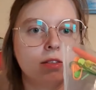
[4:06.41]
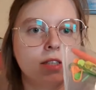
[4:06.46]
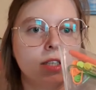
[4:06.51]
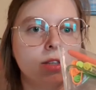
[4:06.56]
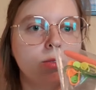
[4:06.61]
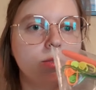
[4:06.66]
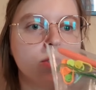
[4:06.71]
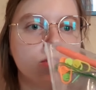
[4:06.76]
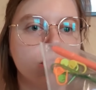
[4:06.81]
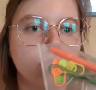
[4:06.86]

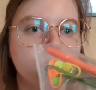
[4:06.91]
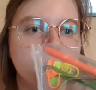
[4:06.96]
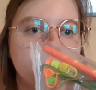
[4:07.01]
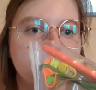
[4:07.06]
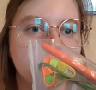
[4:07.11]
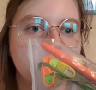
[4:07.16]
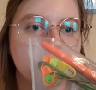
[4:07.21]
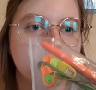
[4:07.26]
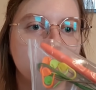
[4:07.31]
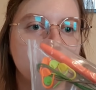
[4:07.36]
It was on the
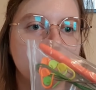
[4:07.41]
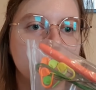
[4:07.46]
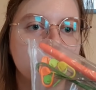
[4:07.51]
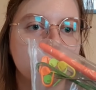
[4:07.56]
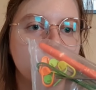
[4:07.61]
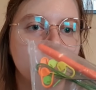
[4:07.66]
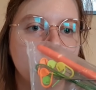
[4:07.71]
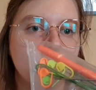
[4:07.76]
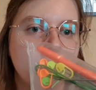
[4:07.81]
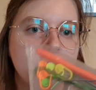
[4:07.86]
other side.
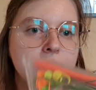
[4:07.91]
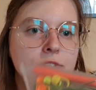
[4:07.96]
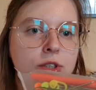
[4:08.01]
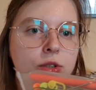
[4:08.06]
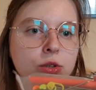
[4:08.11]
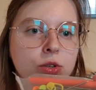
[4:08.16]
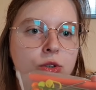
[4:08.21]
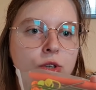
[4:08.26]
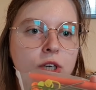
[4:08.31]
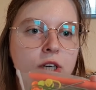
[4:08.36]
So we have the
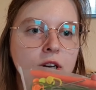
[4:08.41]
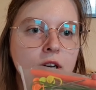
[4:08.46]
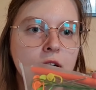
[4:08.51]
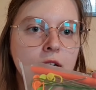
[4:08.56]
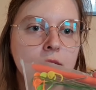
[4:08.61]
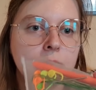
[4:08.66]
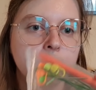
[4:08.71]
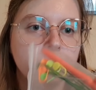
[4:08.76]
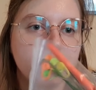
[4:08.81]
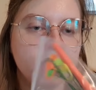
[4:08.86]
hook,
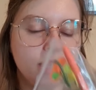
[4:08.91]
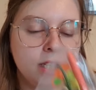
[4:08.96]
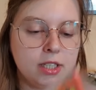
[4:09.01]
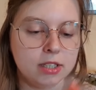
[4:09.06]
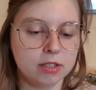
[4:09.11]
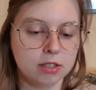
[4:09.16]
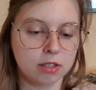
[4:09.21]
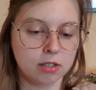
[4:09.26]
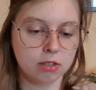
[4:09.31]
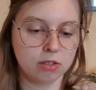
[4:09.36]
the
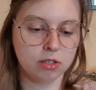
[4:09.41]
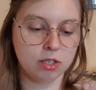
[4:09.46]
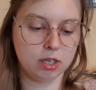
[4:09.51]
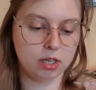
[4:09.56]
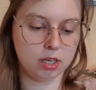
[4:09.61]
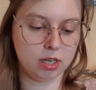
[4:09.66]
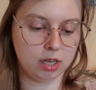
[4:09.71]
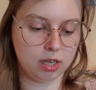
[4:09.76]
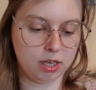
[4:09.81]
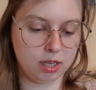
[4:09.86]
needle
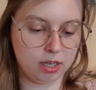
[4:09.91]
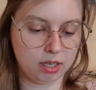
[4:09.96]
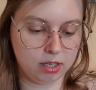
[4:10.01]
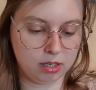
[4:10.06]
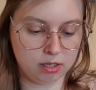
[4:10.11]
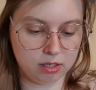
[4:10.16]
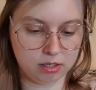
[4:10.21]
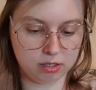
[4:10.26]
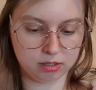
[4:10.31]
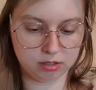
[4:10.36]

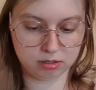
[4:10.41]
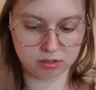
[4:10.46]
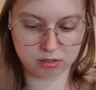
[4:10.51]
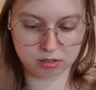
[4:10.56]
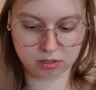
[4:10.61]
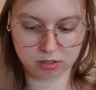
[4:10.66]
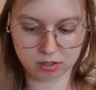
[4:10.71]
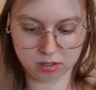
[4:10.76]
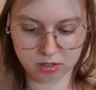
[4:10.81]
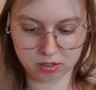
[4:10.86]
and
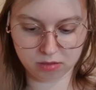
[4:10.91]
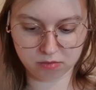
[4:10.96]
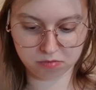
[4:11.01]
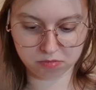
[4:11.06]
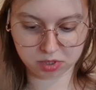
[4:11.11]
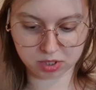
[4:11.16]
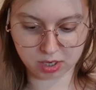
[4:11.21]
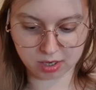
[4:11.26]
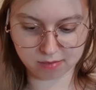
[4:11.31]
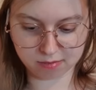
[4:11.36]

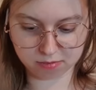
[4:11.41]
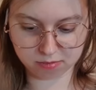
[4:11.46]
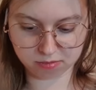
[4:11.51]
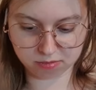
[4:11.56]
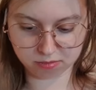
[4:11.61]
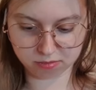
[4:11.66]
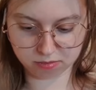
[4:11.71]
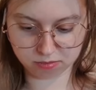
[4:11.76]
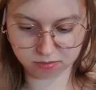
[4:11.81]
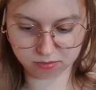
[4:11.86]

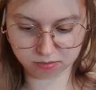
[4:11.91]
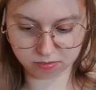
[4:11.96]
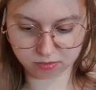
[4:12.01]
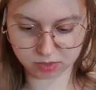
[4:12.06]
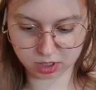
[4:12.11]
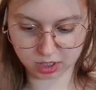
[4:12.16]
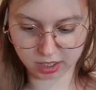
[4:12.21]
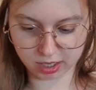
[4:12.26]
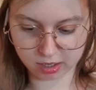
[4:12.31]
something